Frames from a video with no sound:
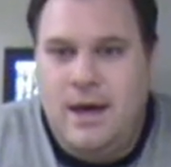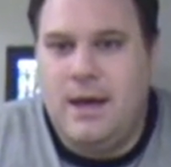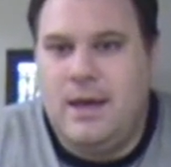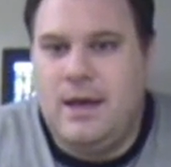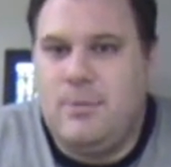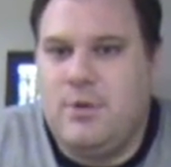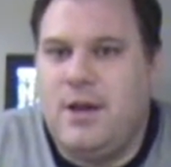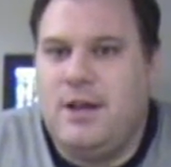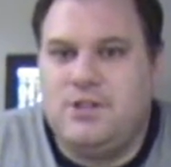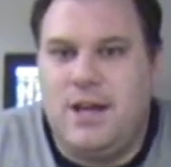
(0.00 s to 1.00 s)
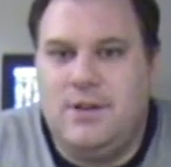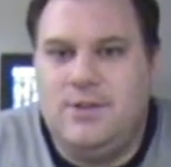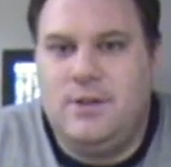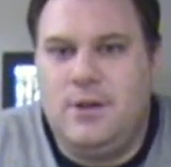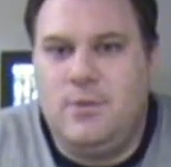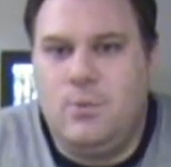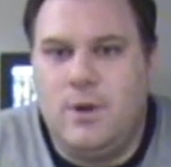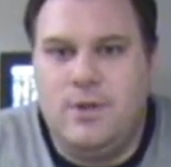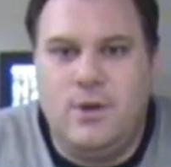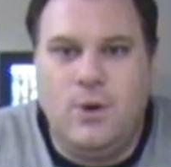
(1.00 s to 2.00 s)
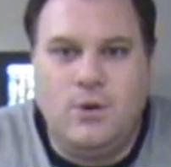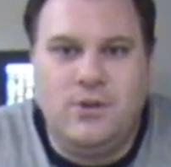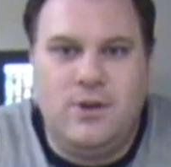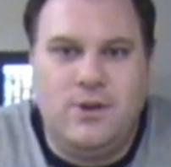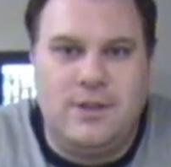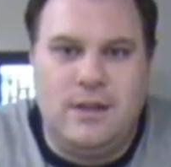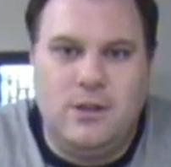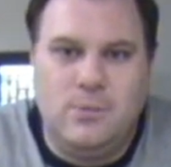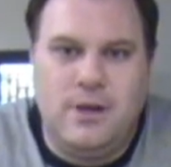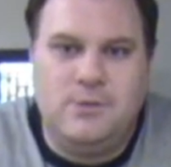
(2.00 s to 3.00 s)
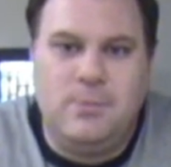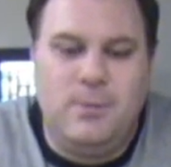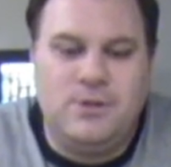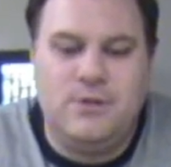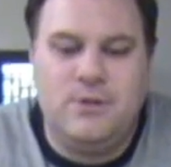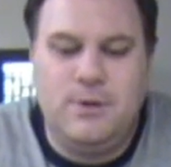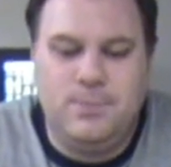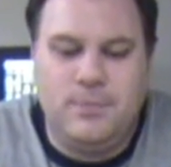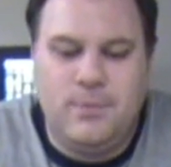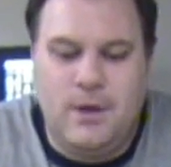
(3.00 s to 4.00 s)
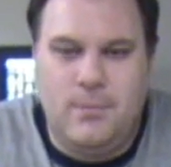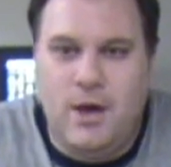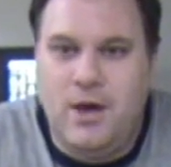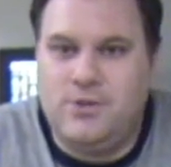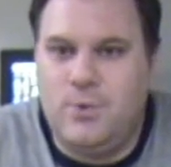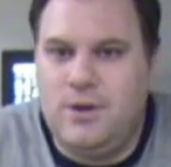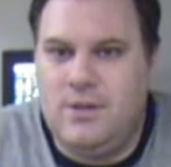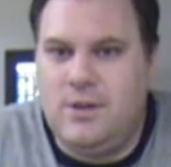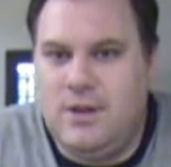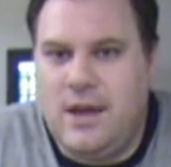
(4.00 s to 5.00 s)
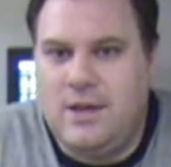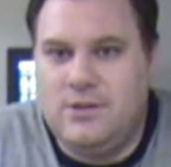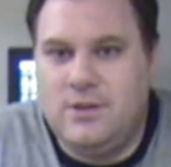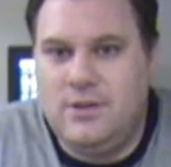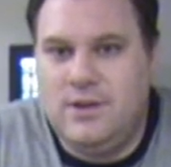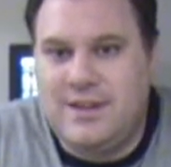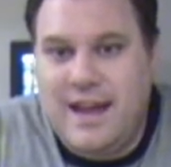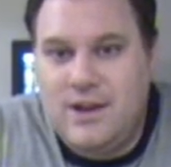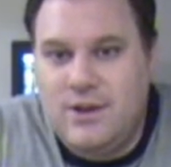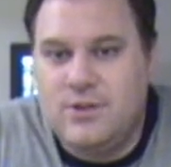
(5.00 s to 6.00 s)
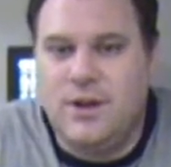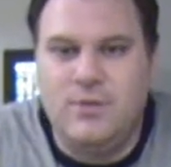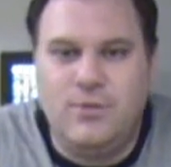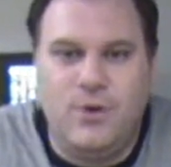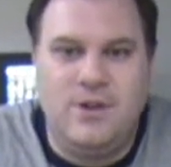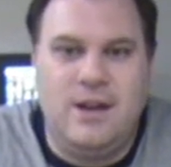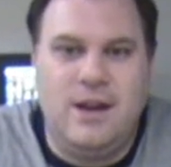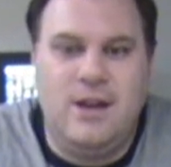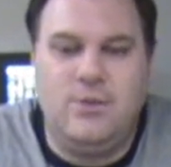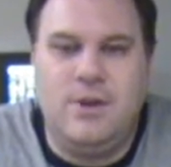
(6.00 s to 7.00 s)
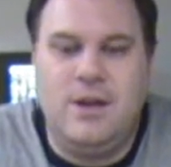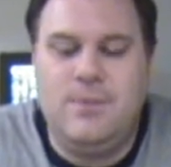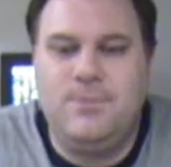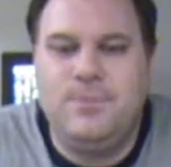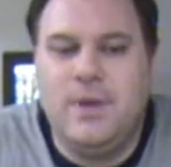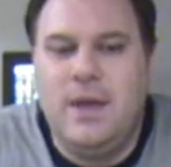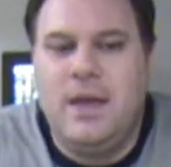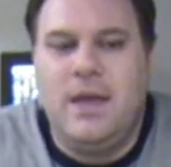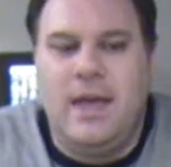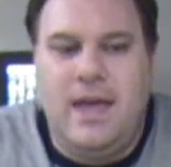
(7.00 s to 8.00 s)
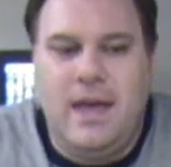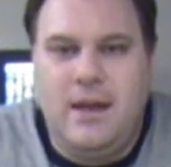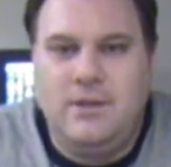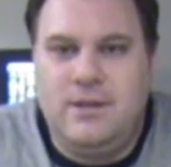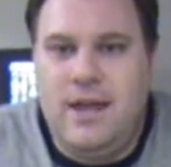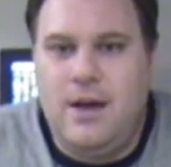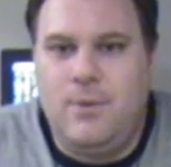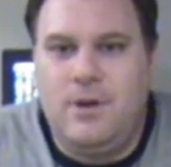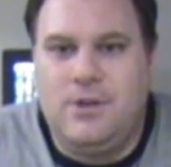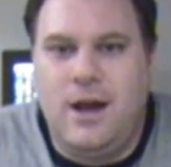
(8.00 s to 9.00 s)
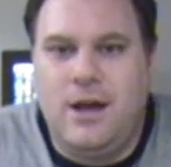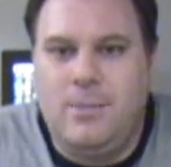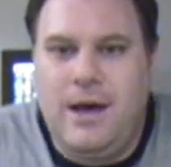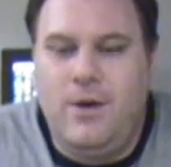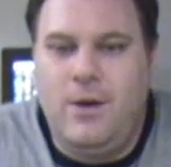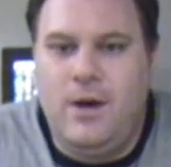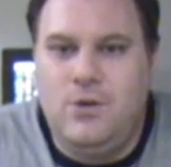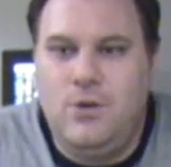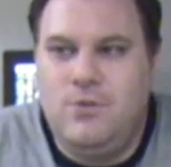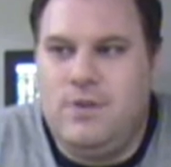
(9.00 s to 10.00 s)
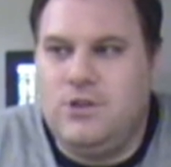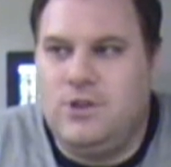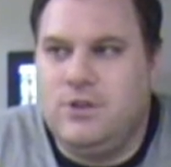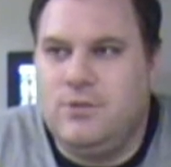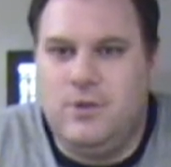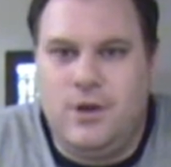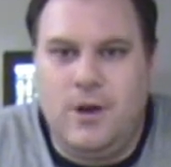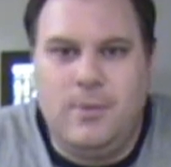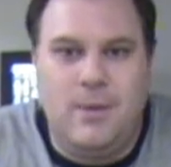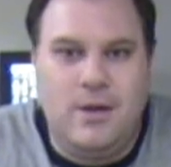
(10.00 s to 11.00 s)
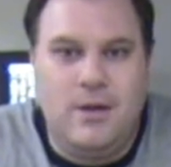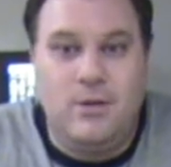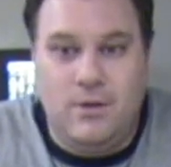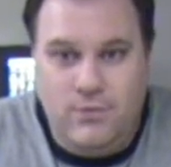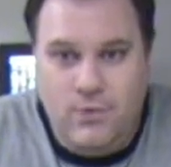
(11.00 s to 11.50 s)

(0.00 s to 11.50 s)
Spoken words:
Hi, I'm Ryan Johnson, and one of the owners here at the Gilded Blades Publishing Group. I'm also one of the designers of 1483. And today I want to talk about a new feature for the upcoming